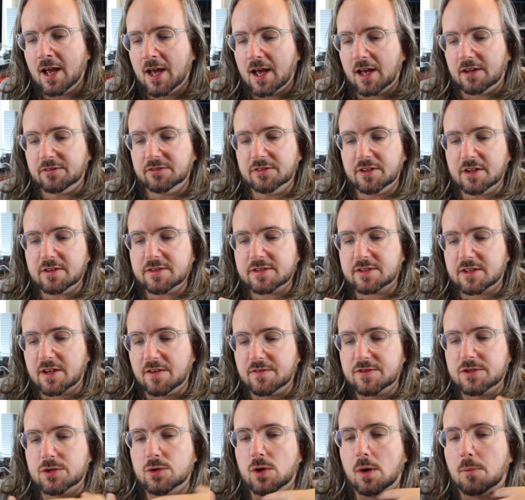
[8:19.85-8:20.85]
And this
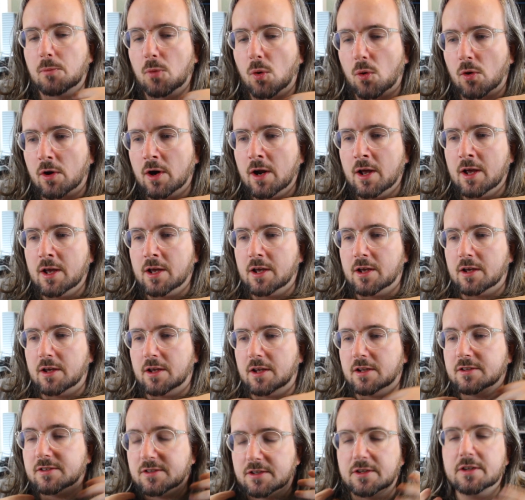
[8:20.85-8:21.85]
gives you a more,
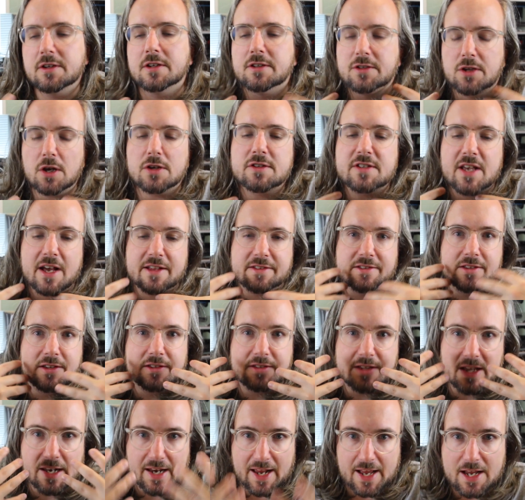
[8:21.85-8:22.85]
it does add
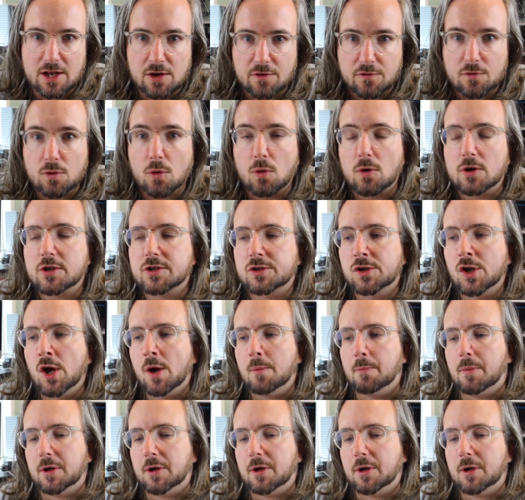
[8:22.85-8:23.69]
delay, of course,